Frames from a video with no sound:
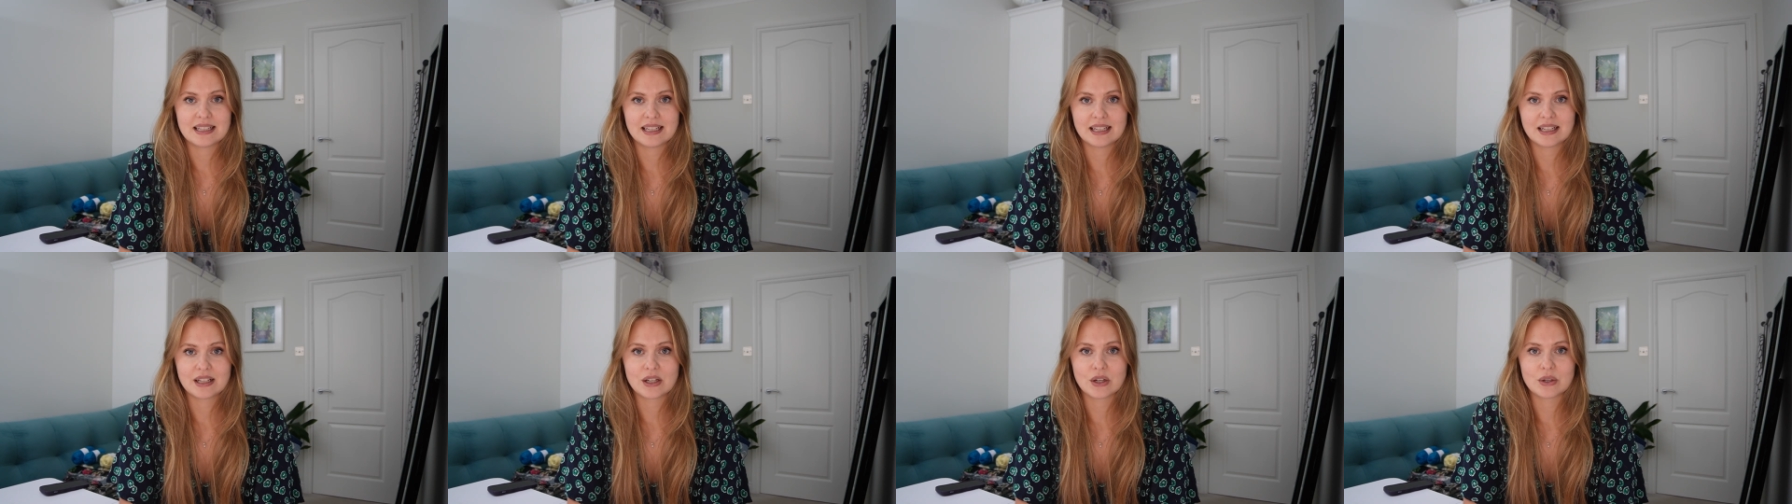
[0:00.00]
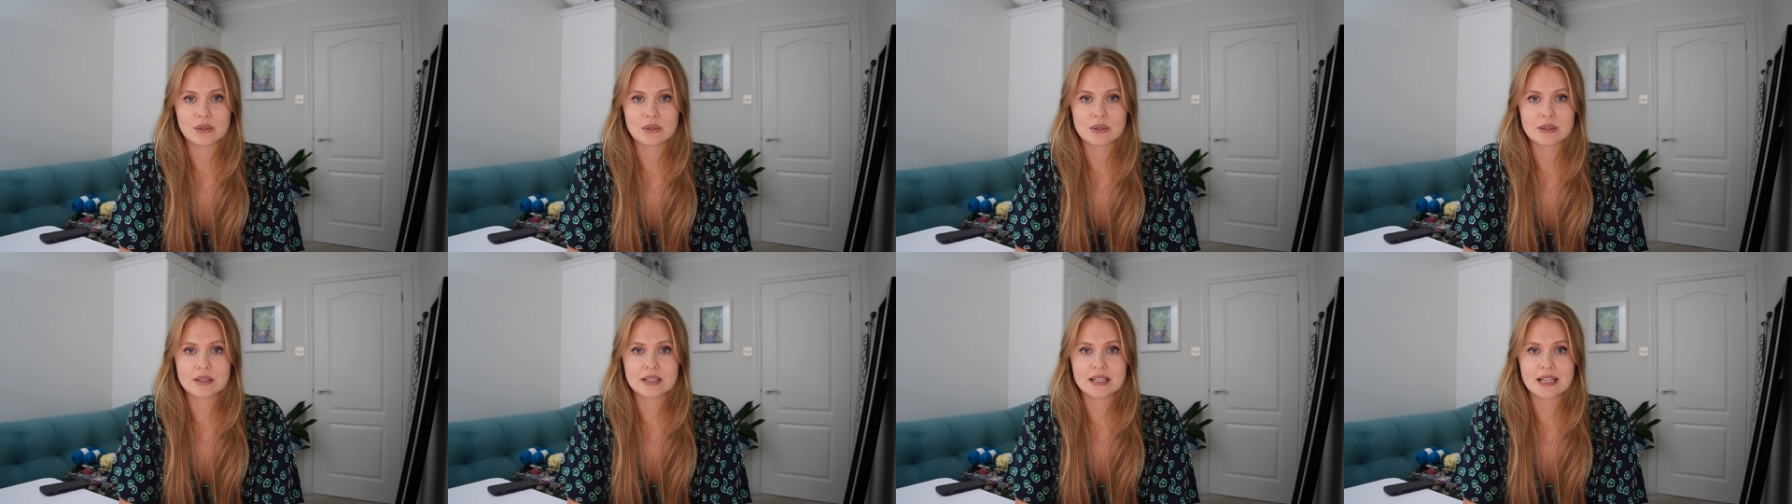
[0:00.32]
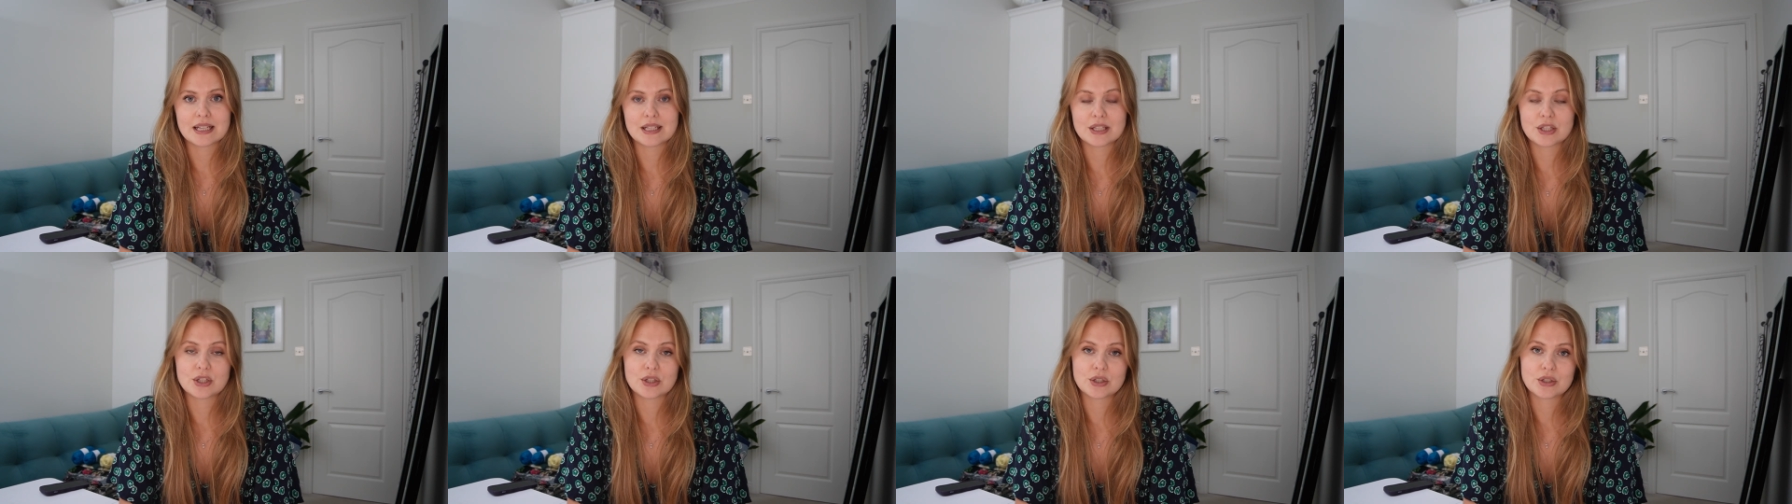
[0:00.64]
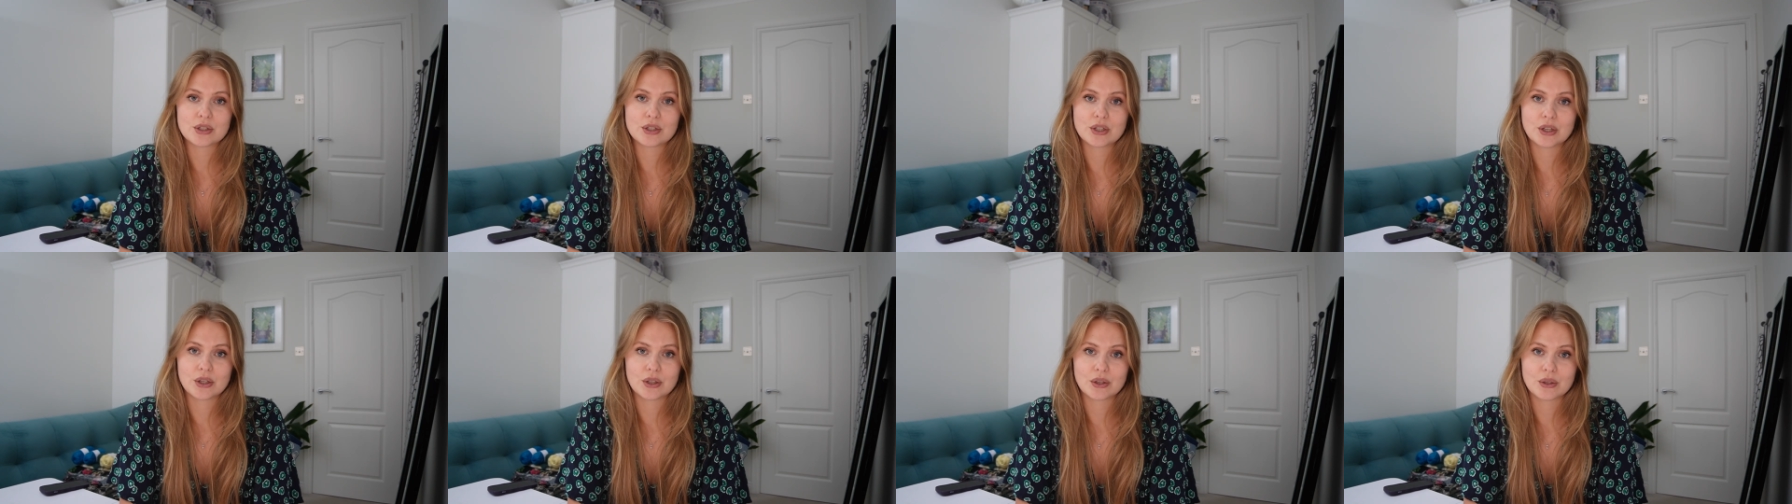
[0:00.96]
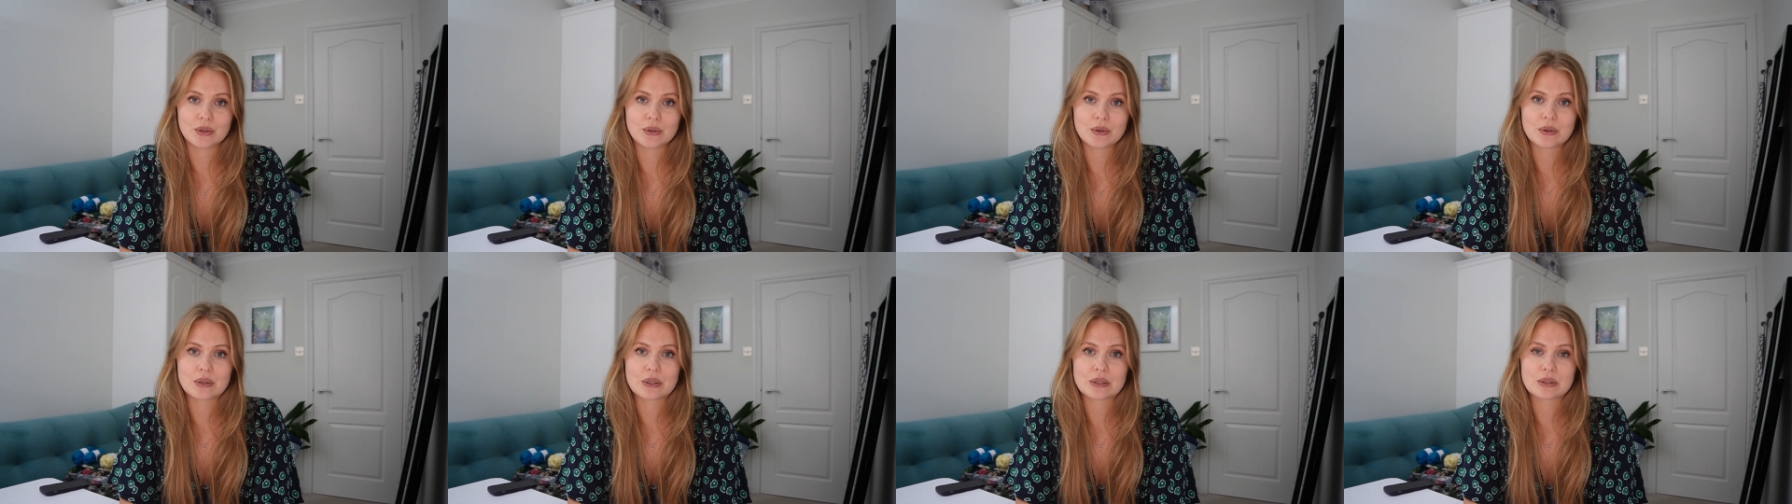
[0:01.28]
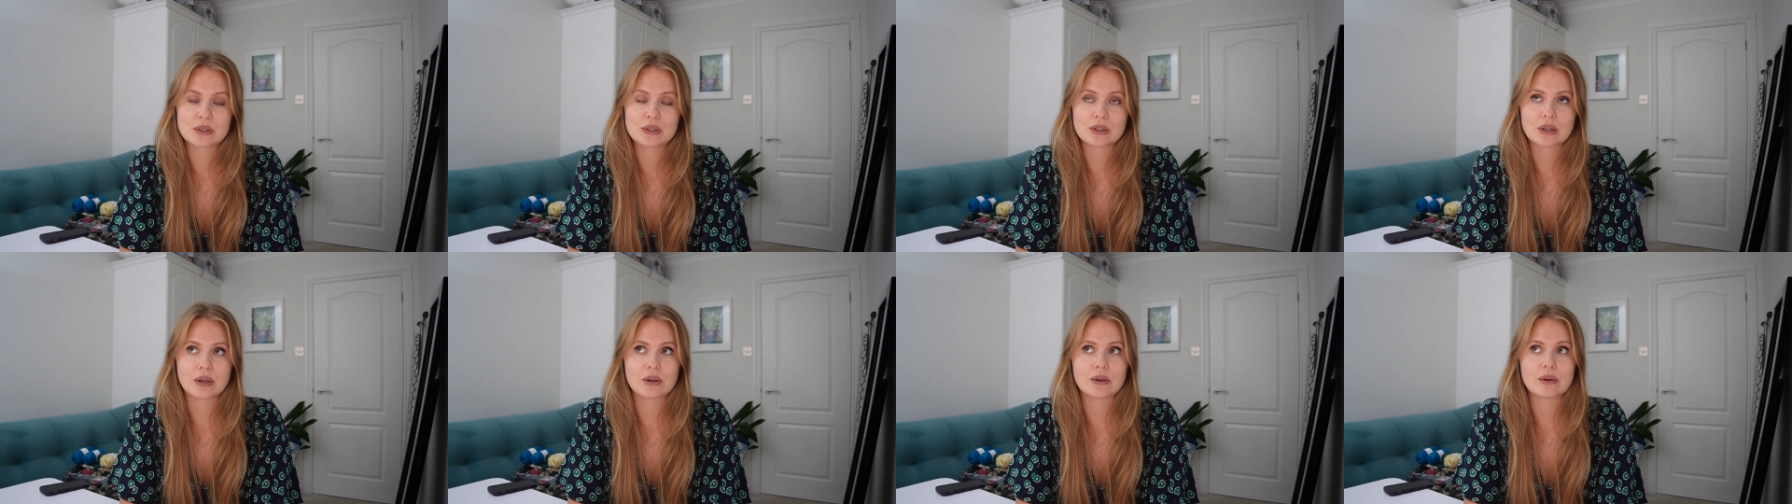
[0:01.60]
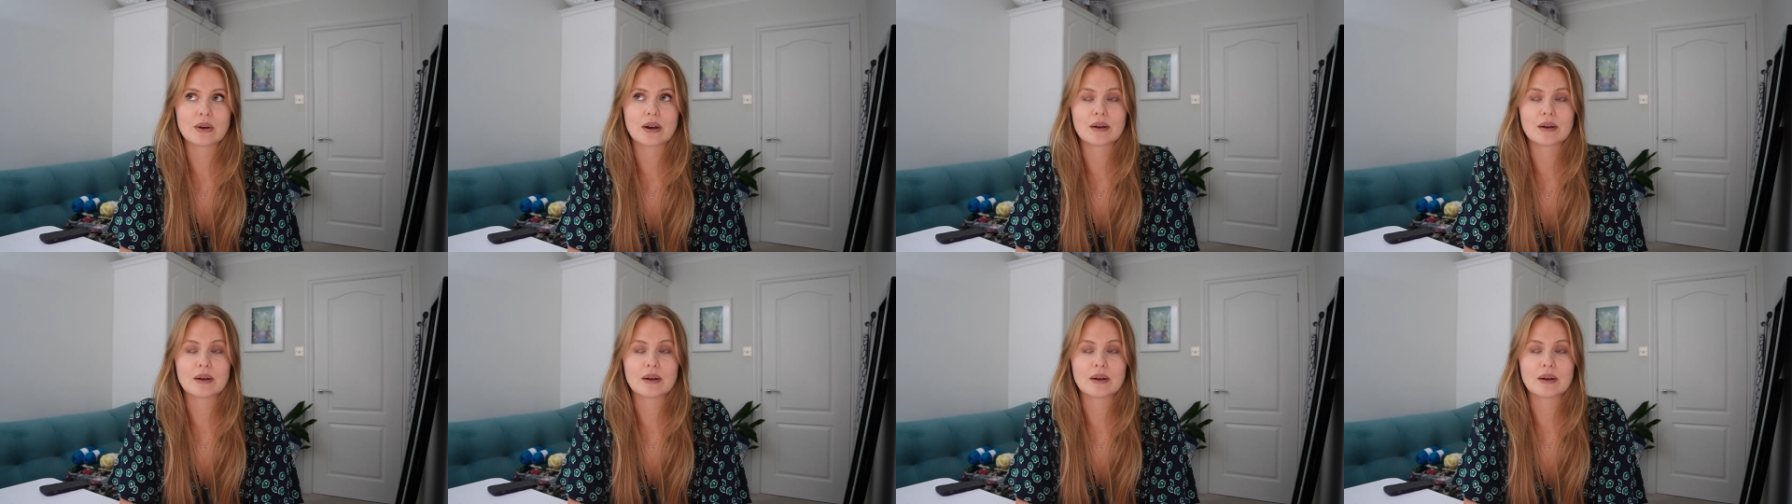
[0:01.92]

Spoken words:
goals into two, so